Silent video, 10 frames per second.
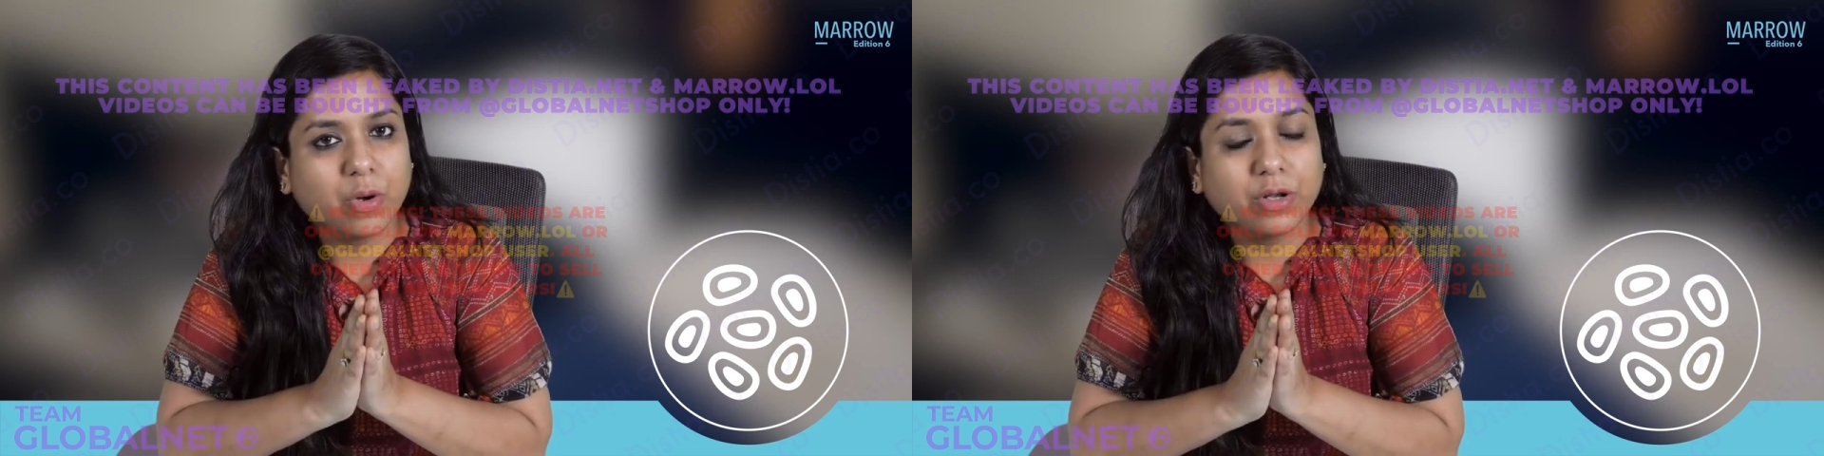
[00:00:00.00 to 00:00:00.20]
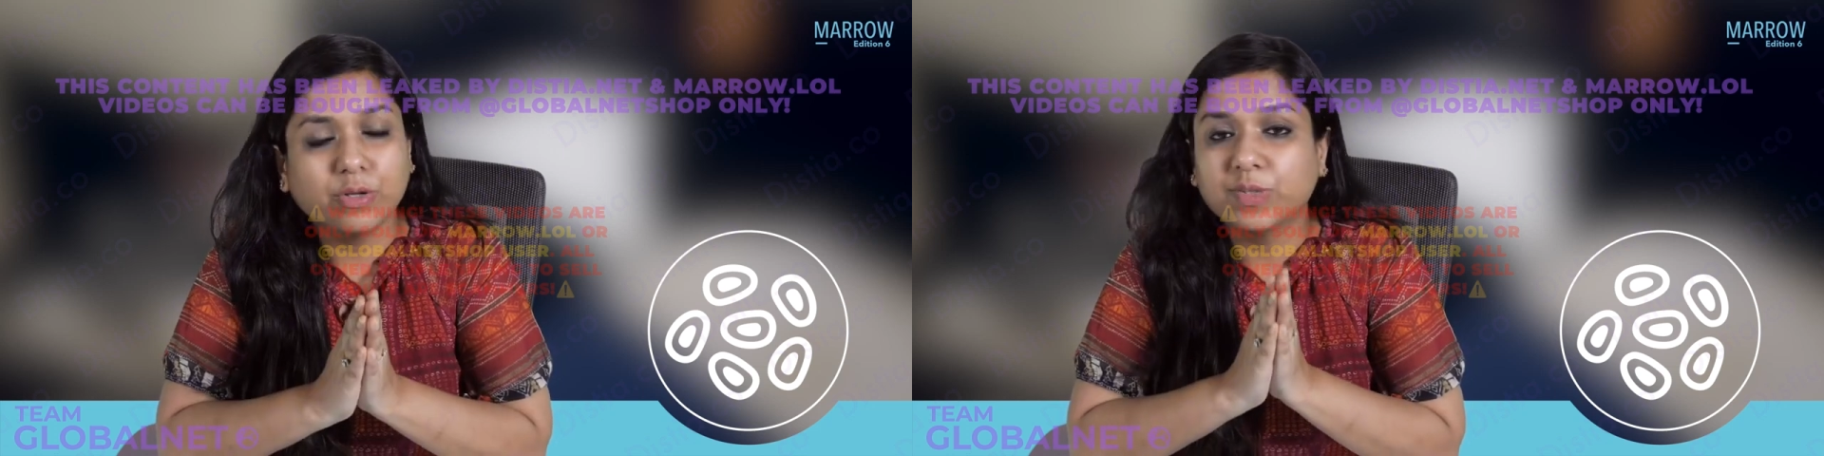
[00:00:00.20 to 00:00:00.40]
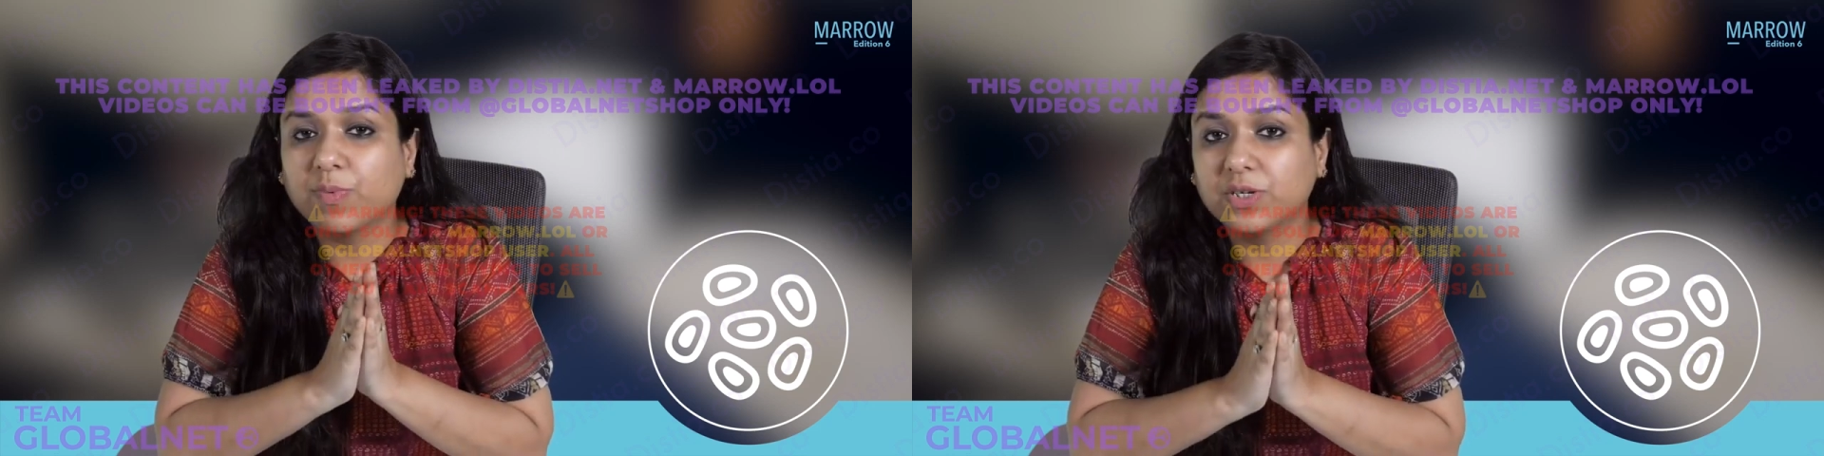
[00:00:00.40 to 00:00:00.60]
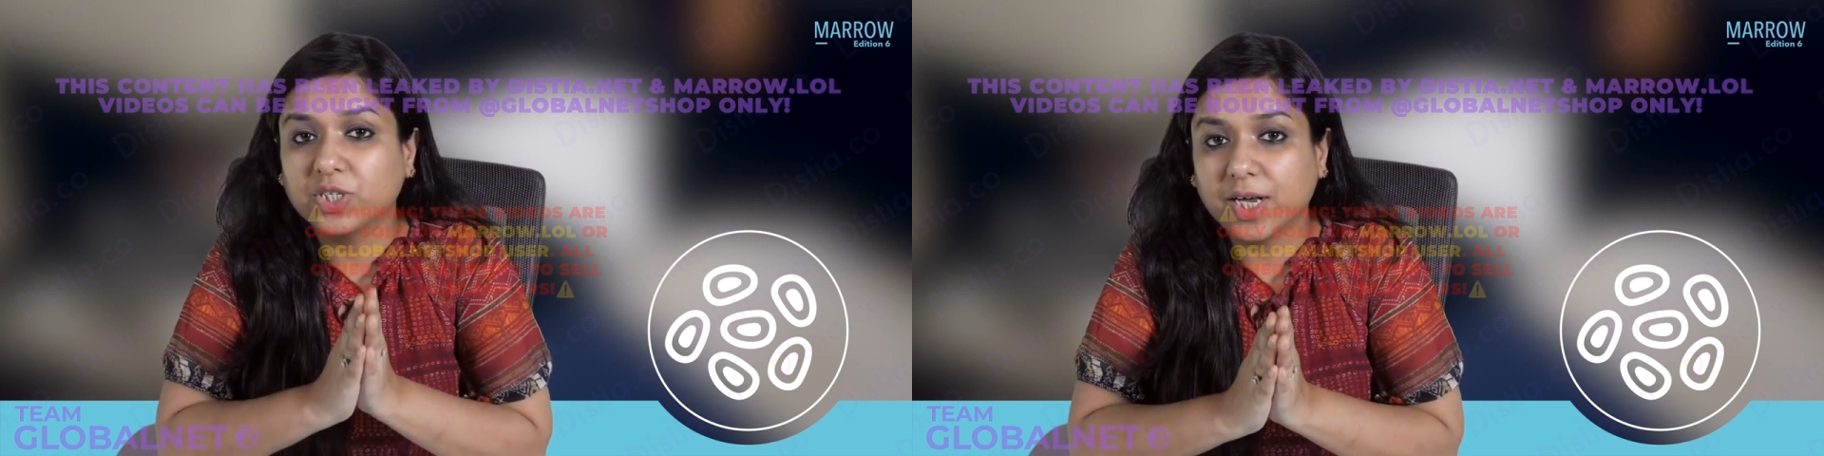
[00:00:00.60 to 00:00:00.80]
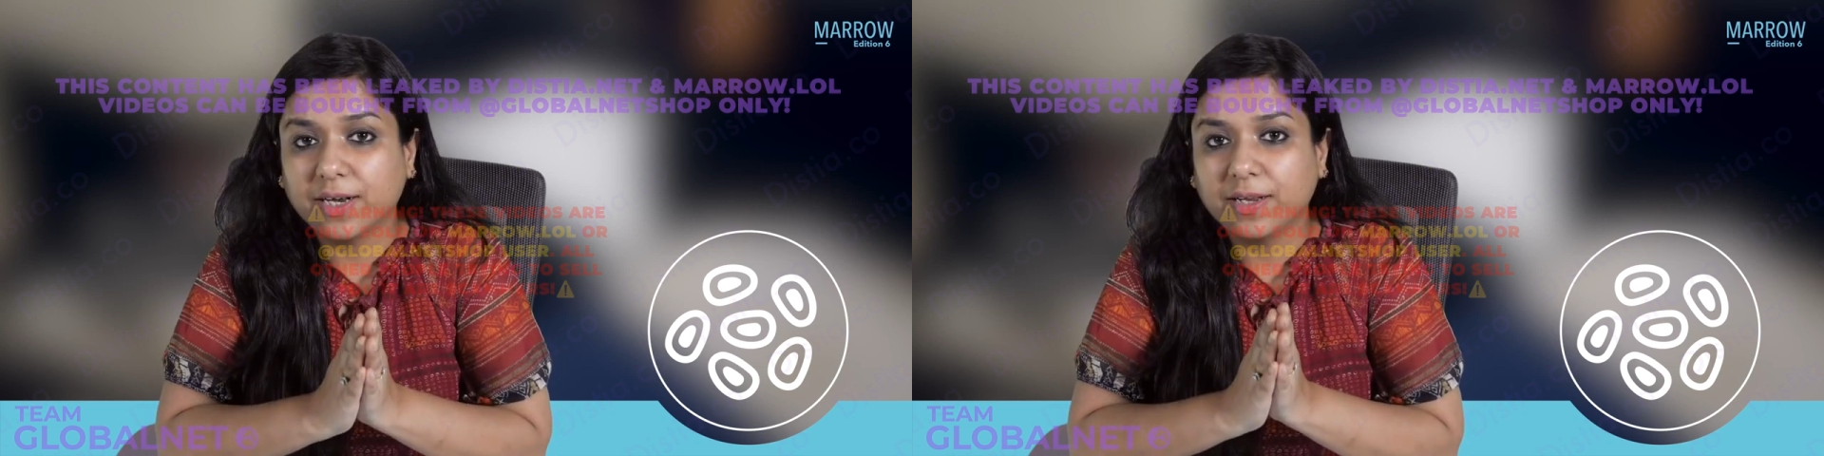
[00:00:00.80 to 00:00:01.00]
modules for
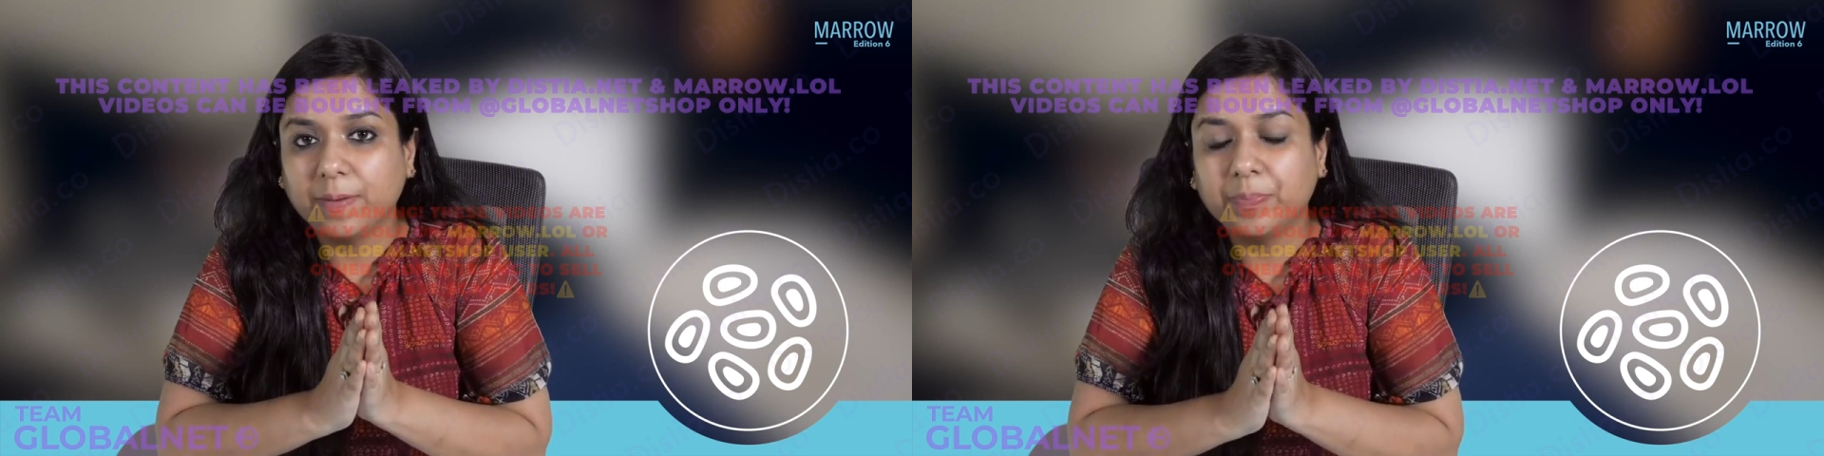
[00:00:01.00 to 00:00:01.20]
GIT.